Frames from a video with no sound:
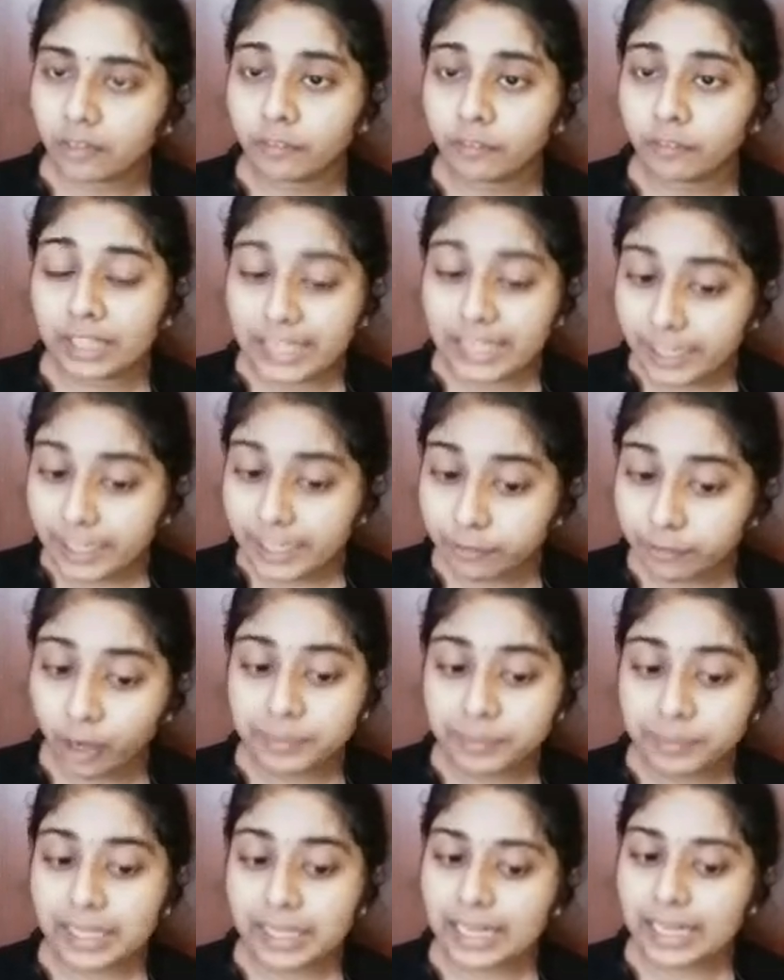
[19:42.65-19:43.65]
inform the
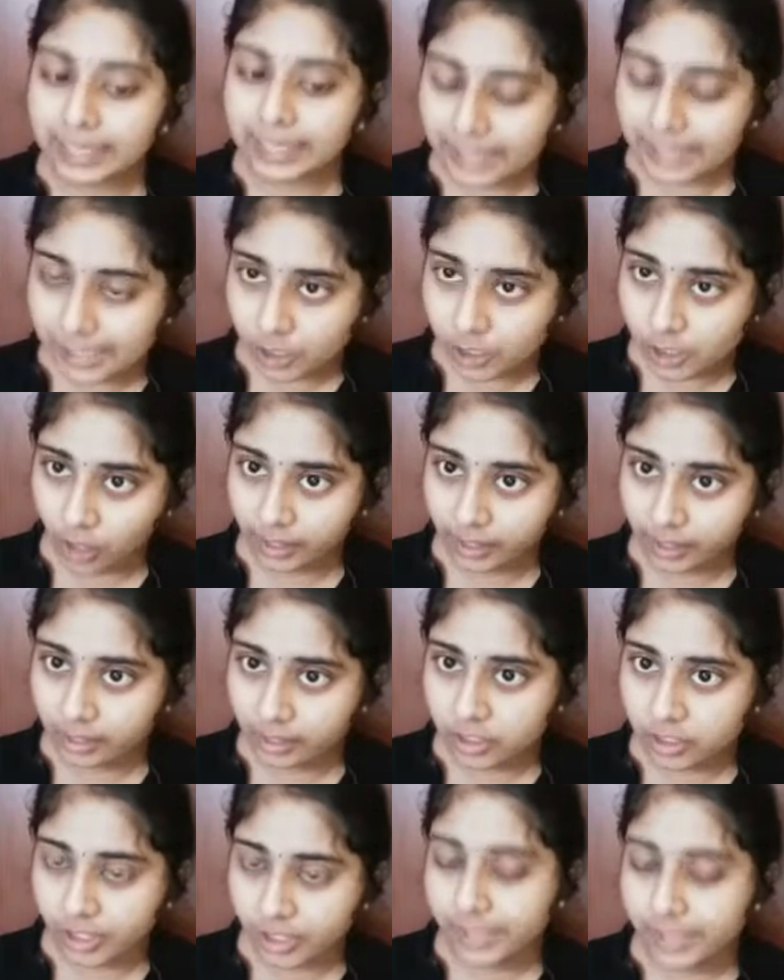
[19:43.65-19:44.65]
London Stock
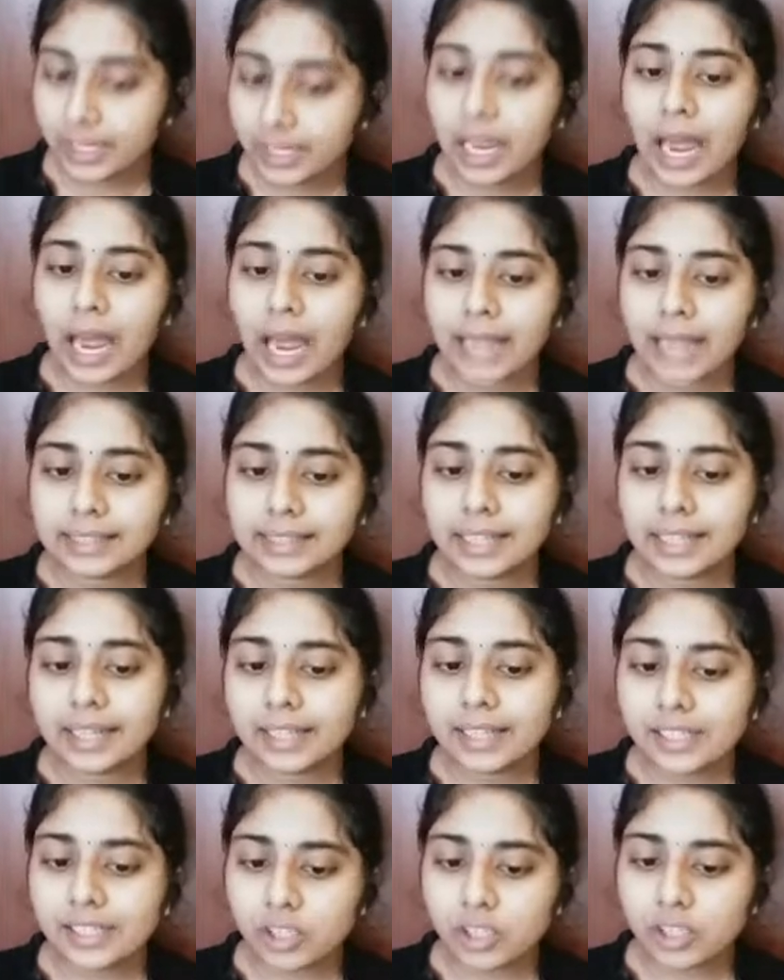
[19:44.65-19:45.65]
Exchange, and the London
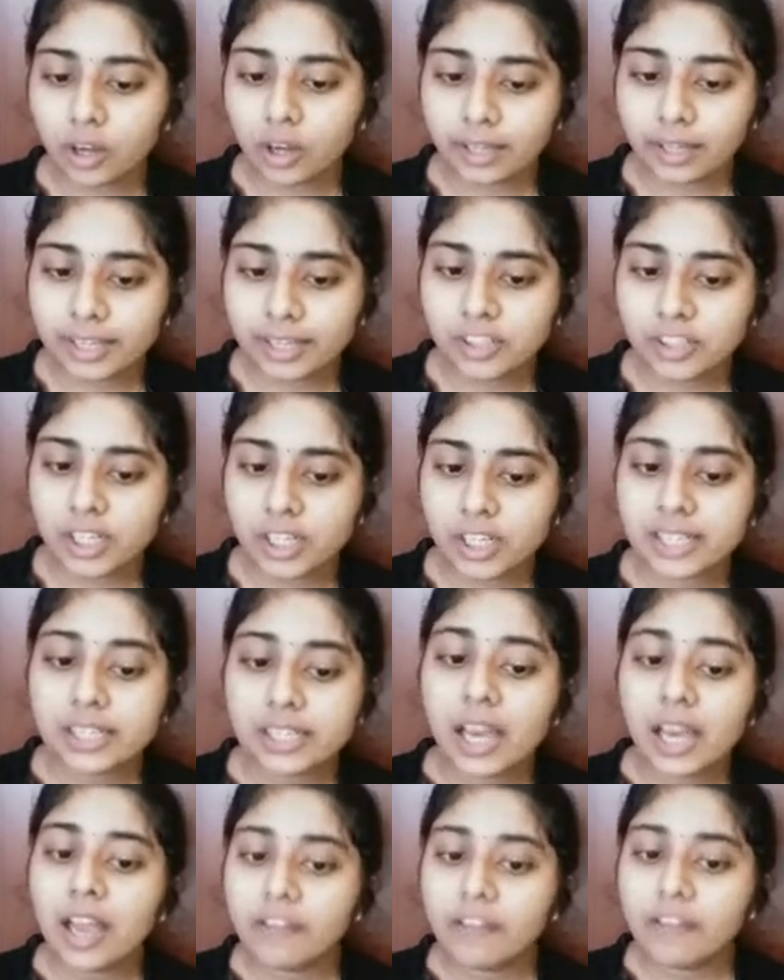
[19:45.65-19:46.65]
Stock Exchange
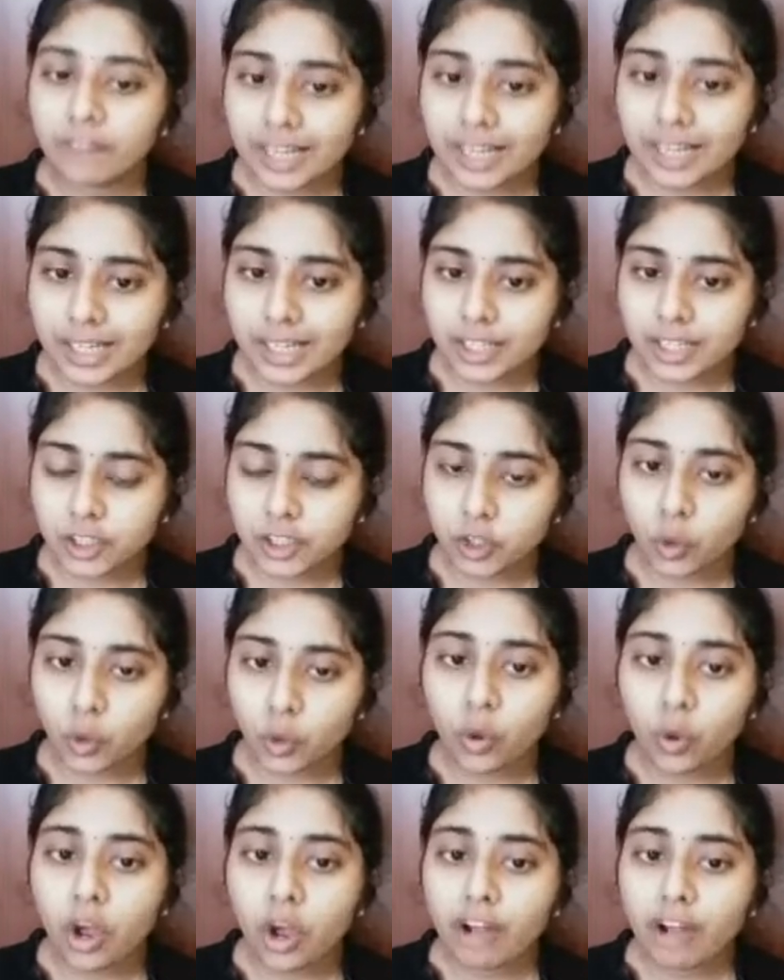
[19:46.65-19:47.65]
will issue
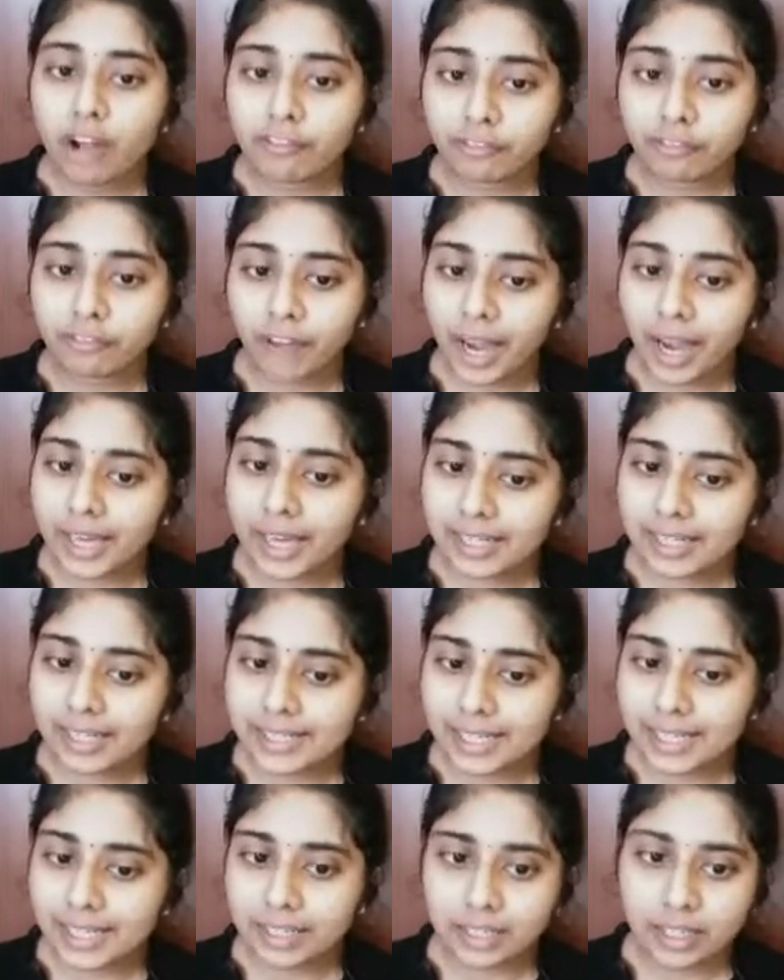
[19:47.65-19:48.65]
5
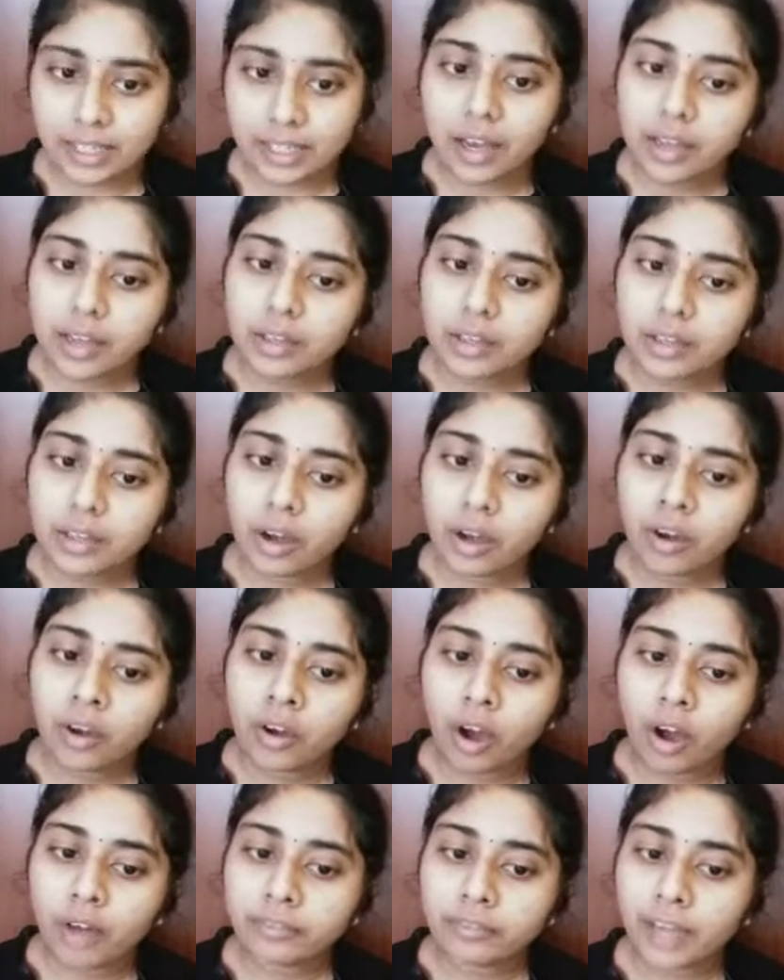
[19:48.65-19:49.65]
GDR of
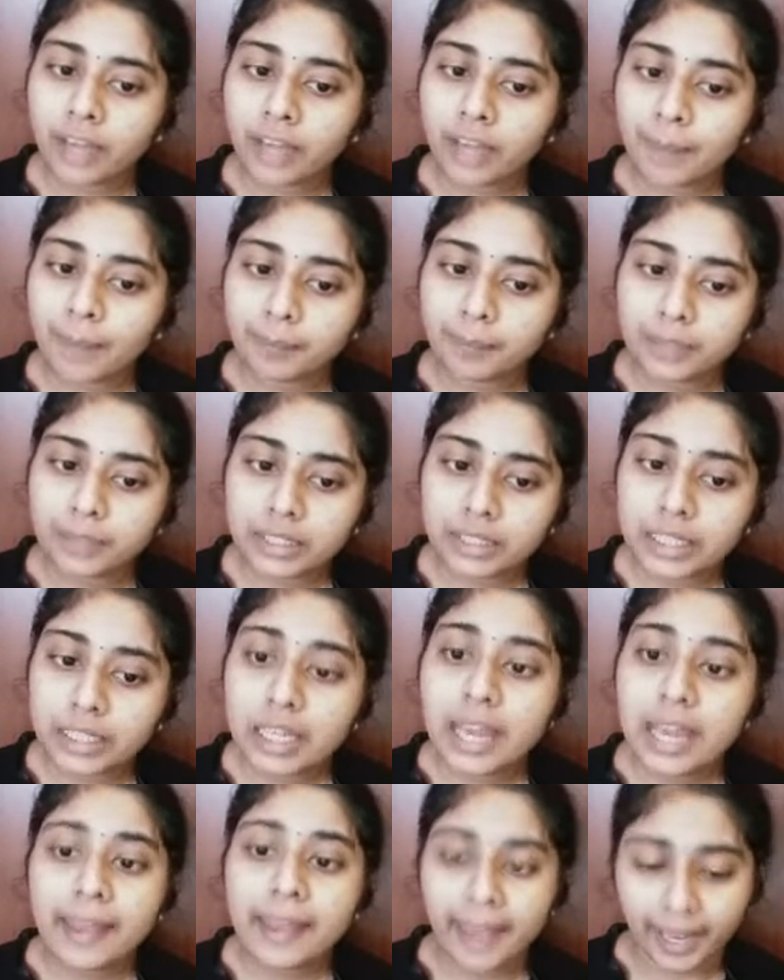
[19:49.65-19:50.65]
company
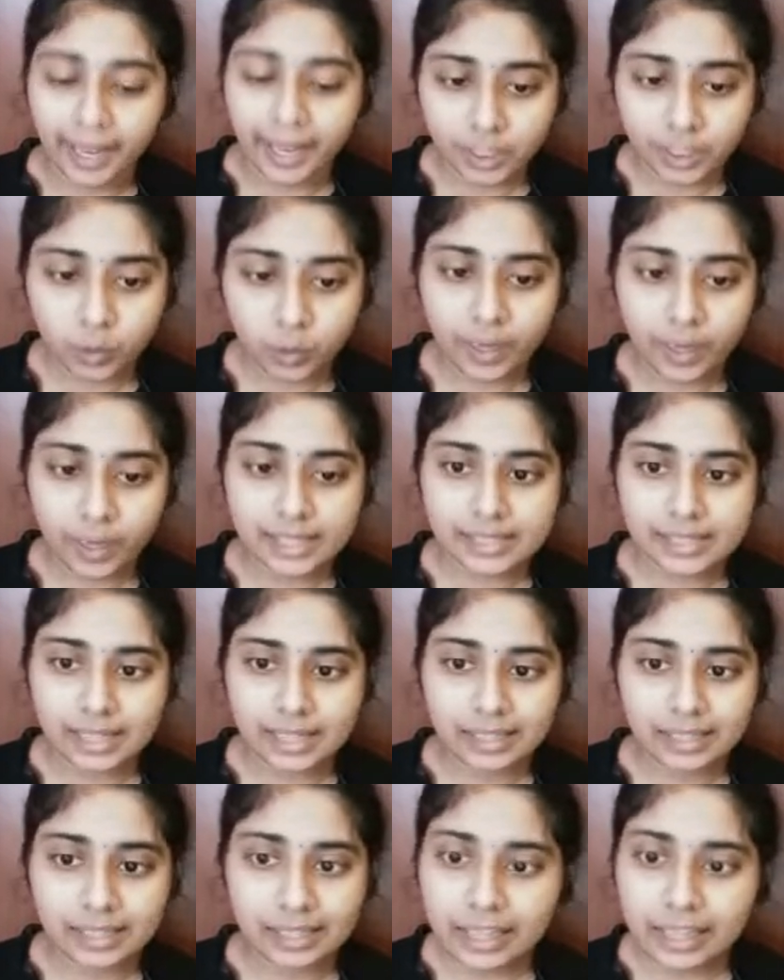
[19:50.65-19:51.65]
XYZ
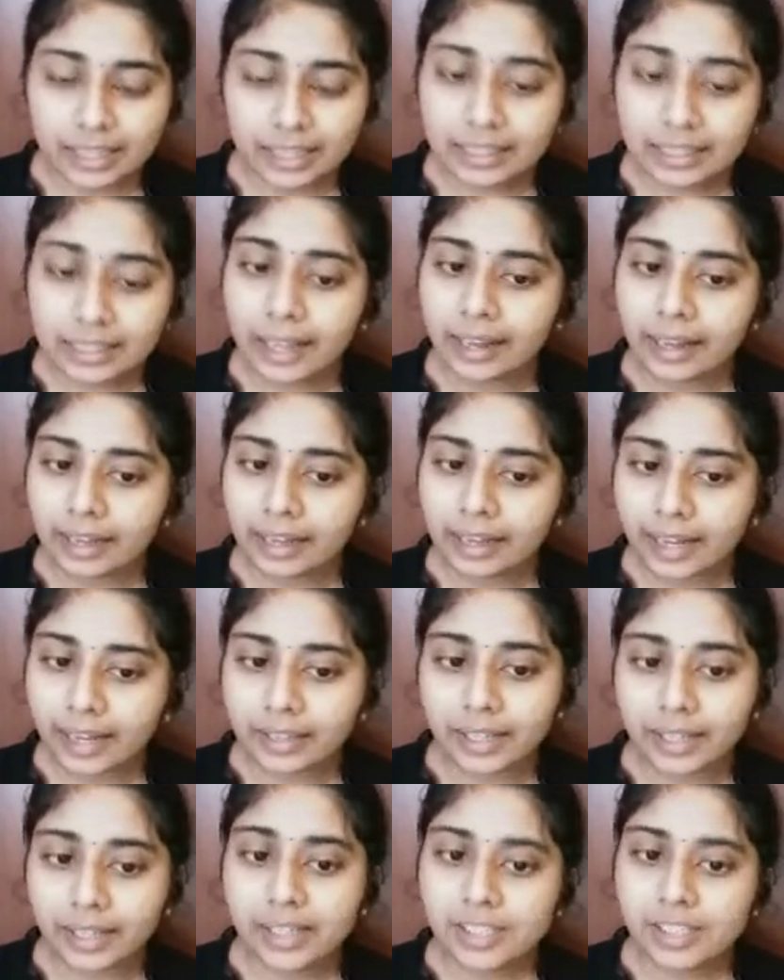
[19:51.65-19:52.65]
in London
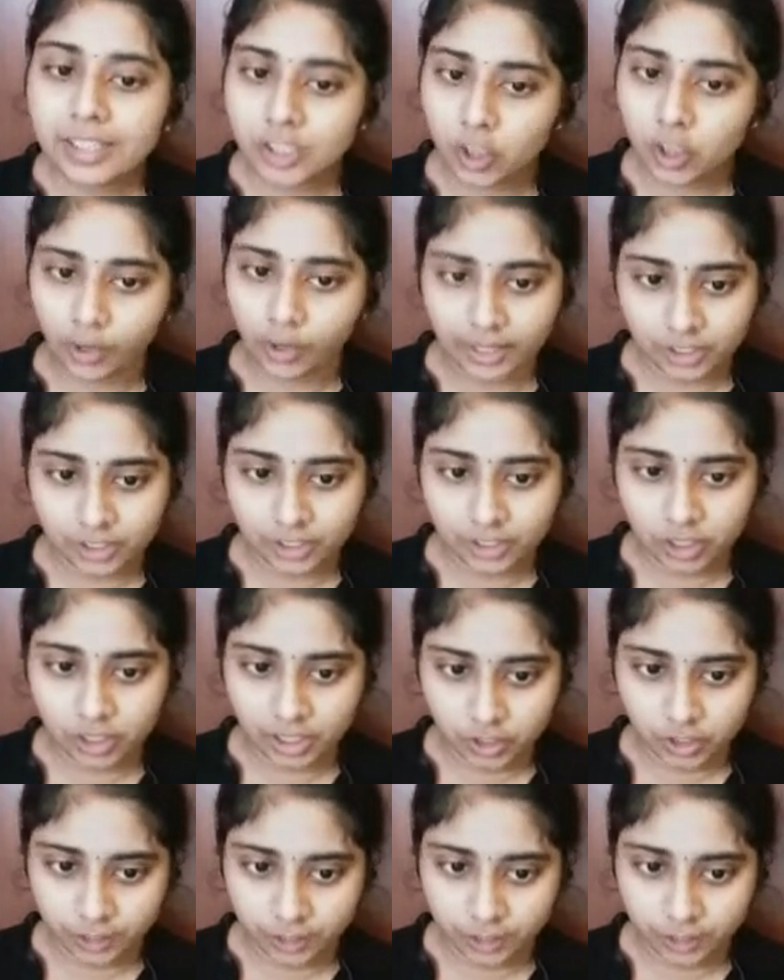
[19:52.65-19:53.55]
Stock Exchange.